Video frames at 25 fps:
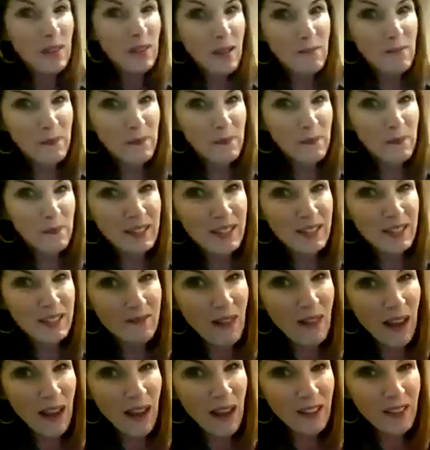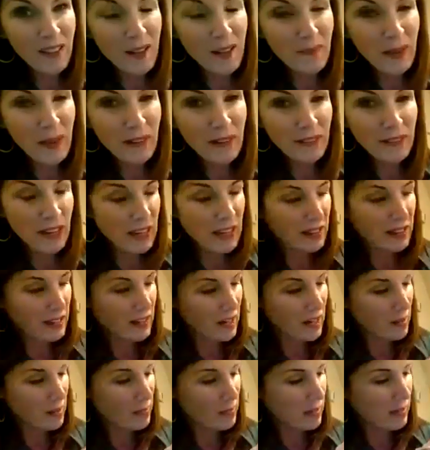that big smile on my
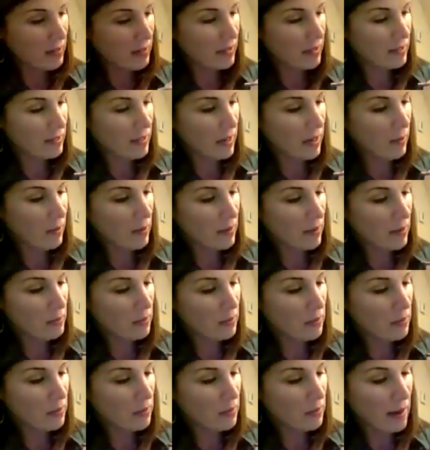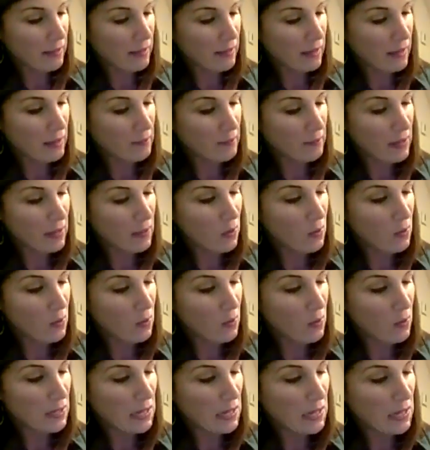reindeer because I want him smiling at me the
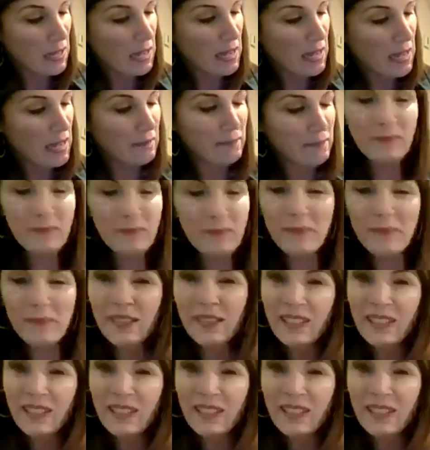whole time.